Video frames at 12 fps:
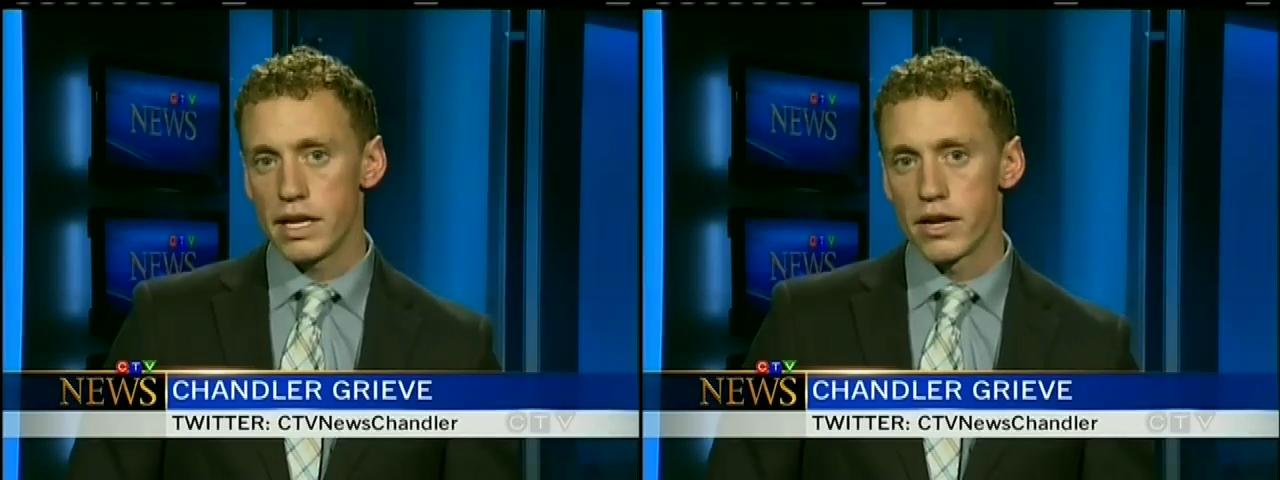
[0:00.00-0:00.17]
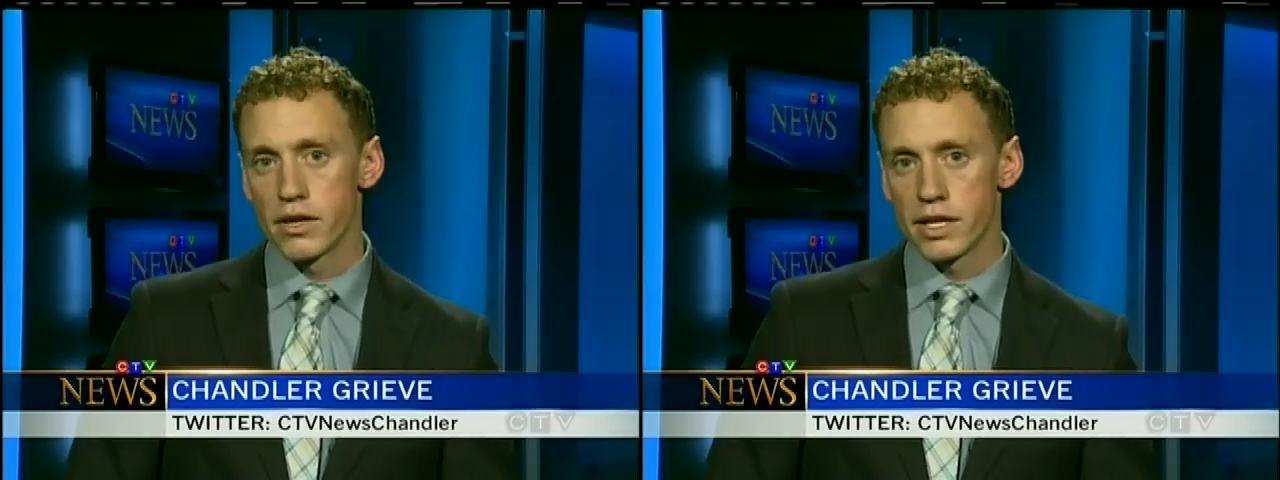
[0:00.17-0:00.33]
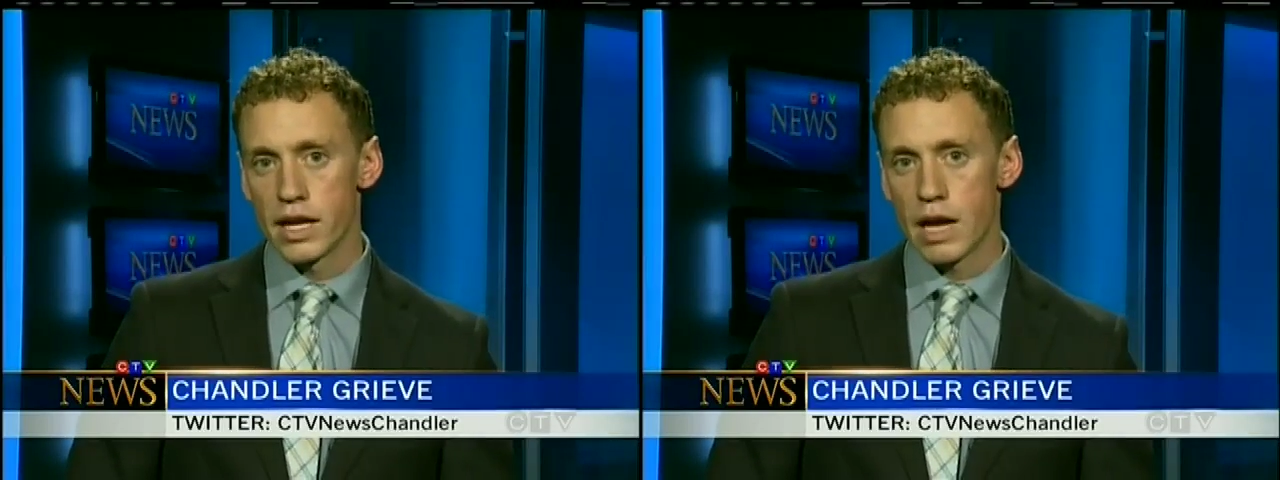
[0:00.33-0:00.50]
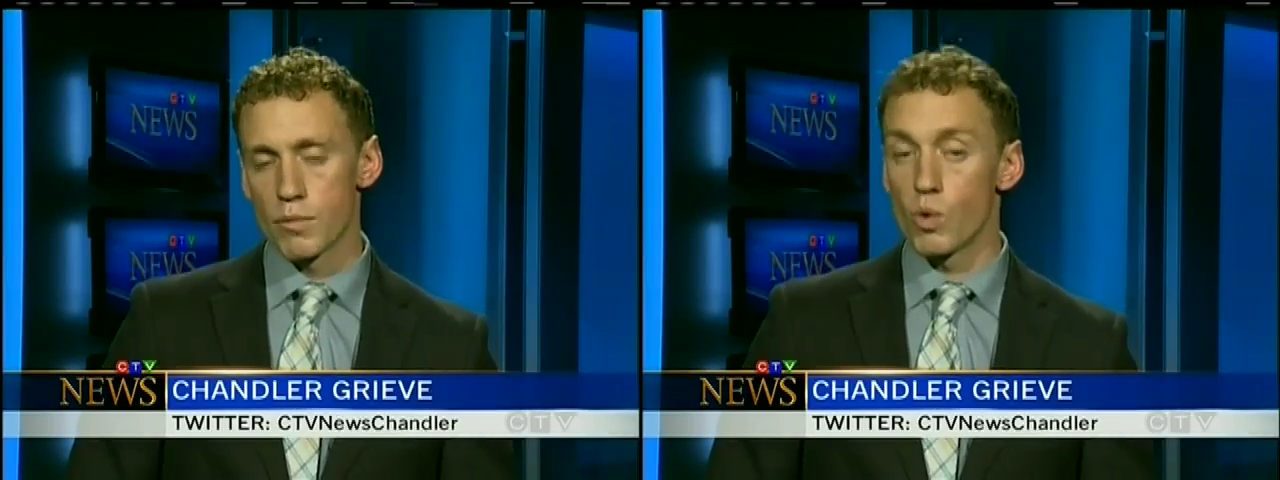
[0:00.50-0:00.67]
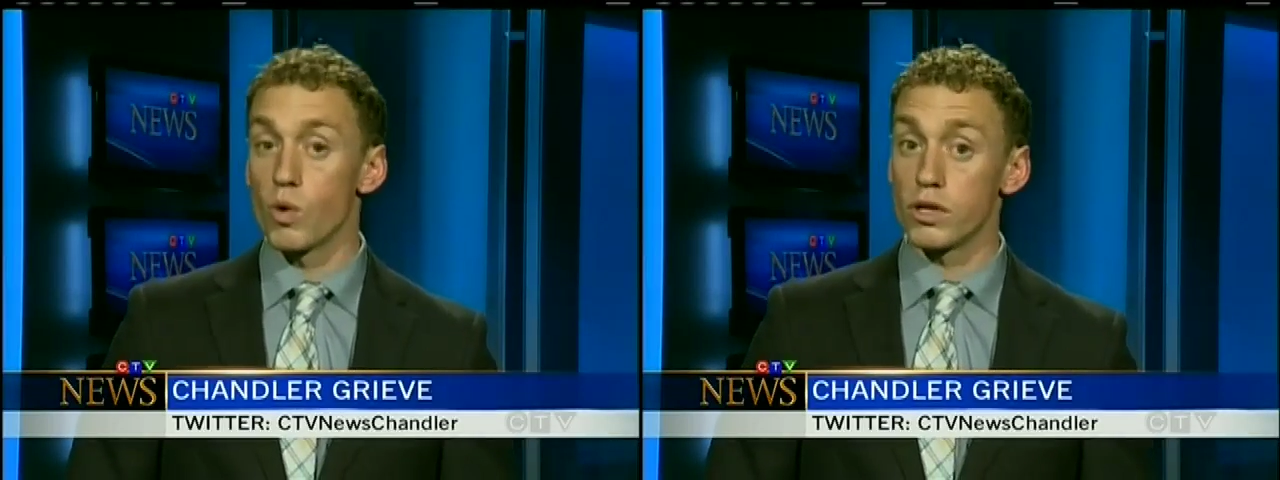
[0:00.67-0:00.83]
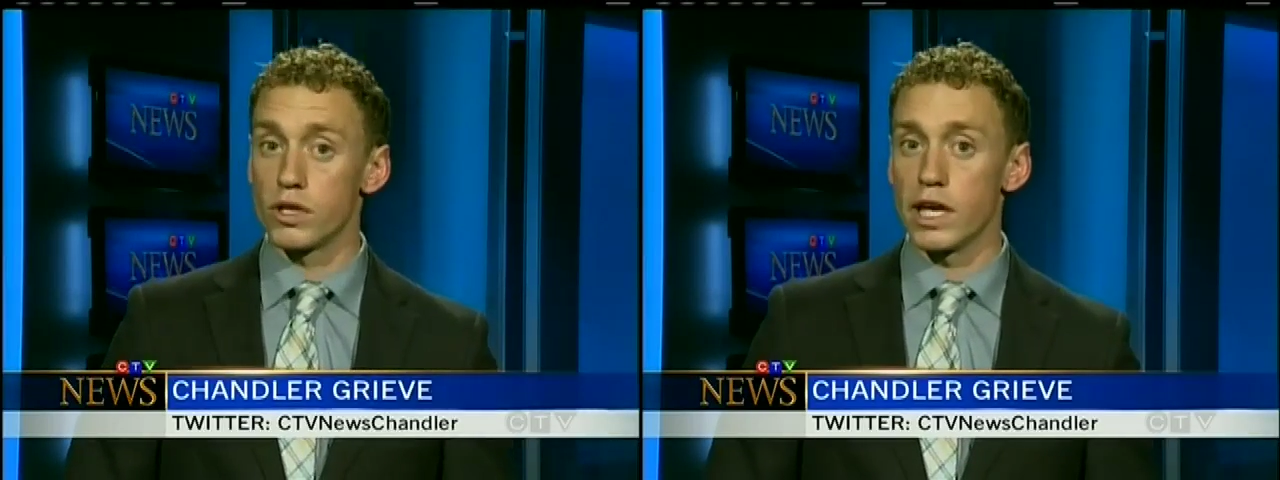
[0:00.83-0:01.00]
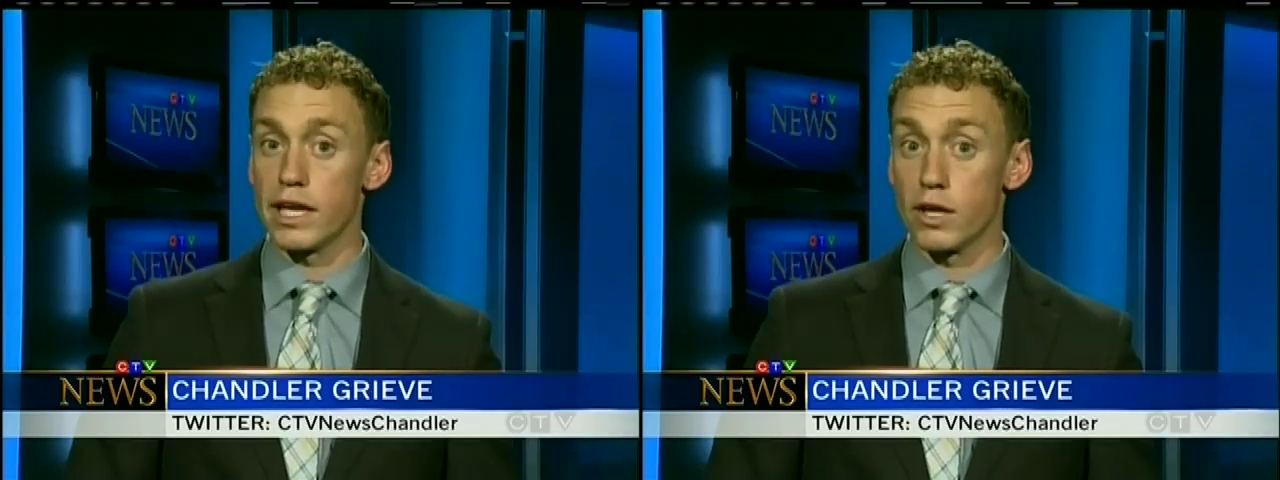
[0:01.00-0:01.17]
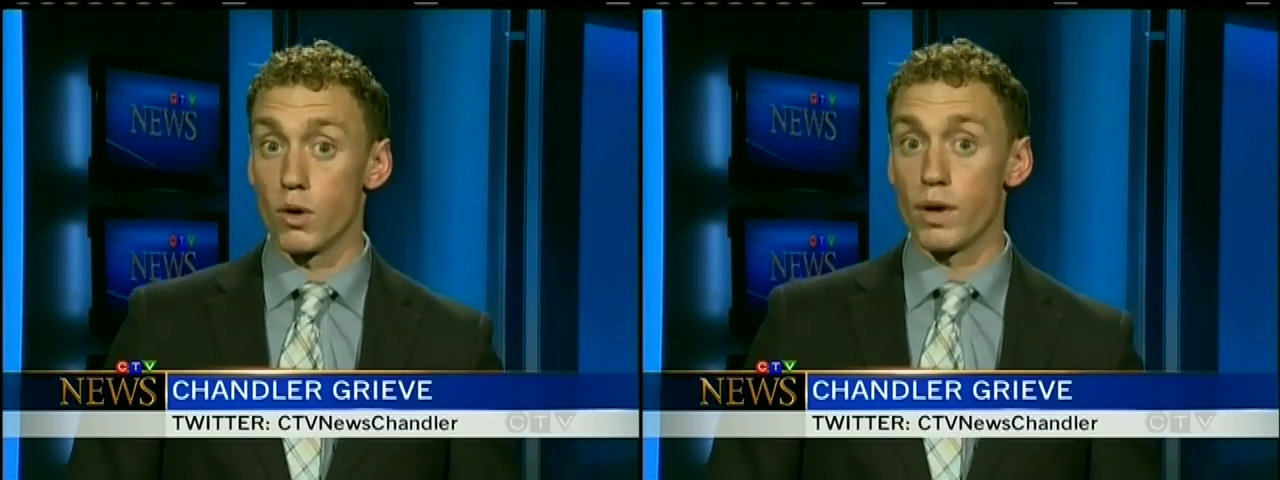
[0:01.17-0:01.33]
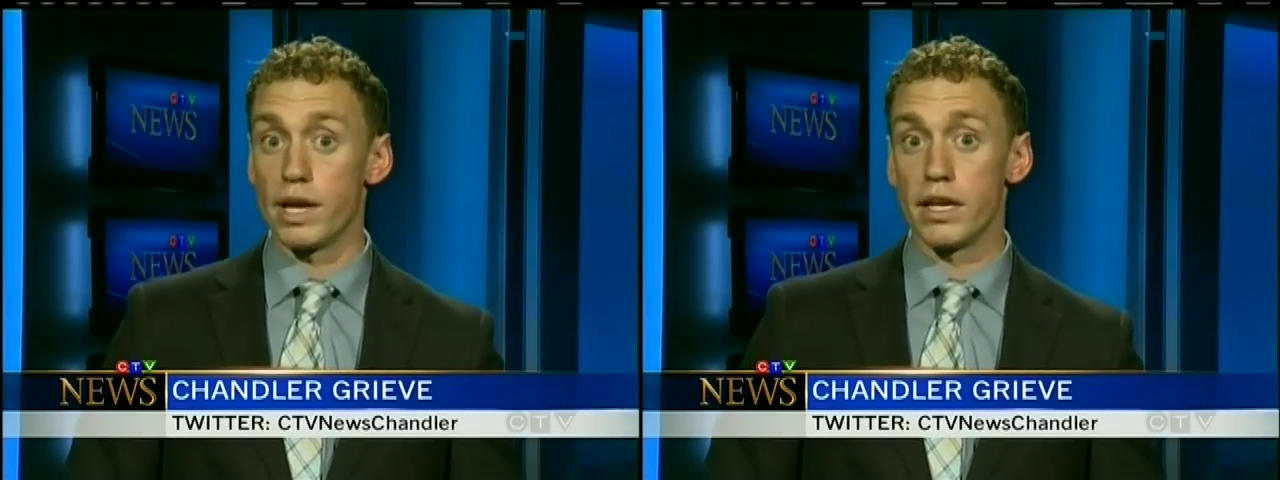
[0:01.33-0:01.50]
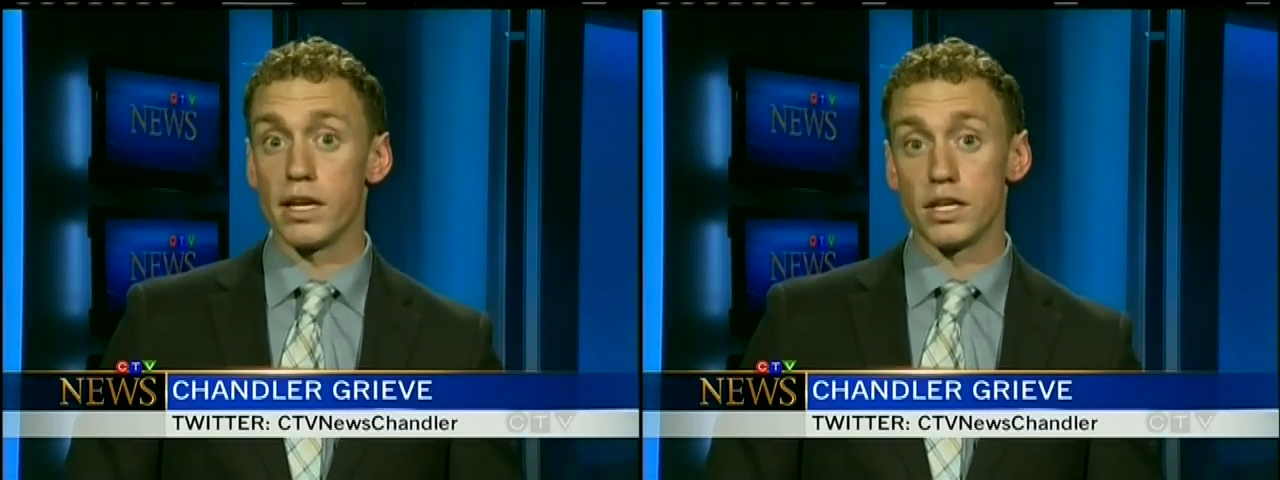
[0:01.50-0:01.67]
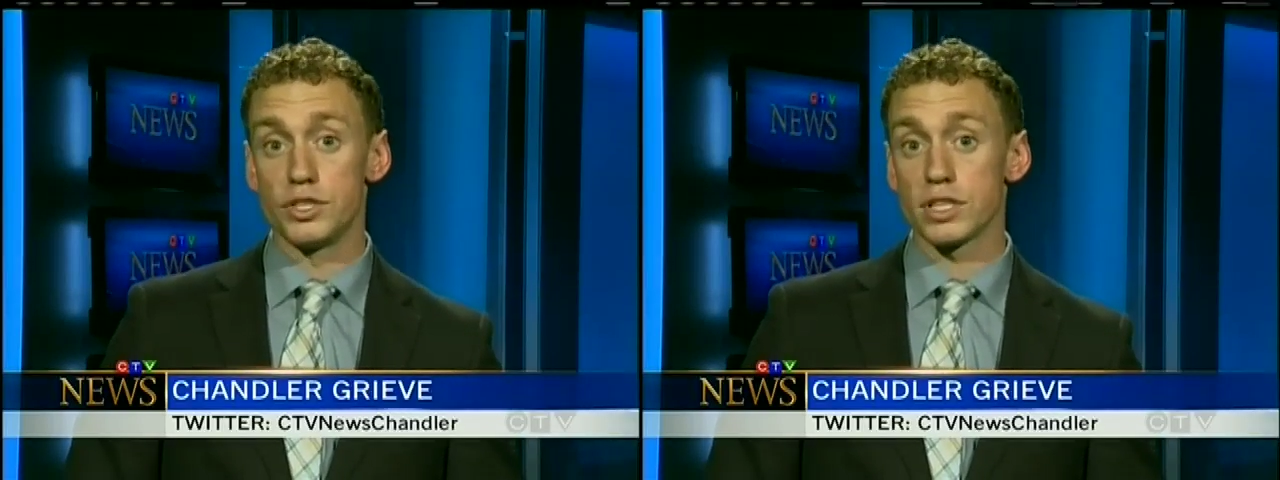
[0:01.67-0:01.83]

here in Nanaimo will get going in uh,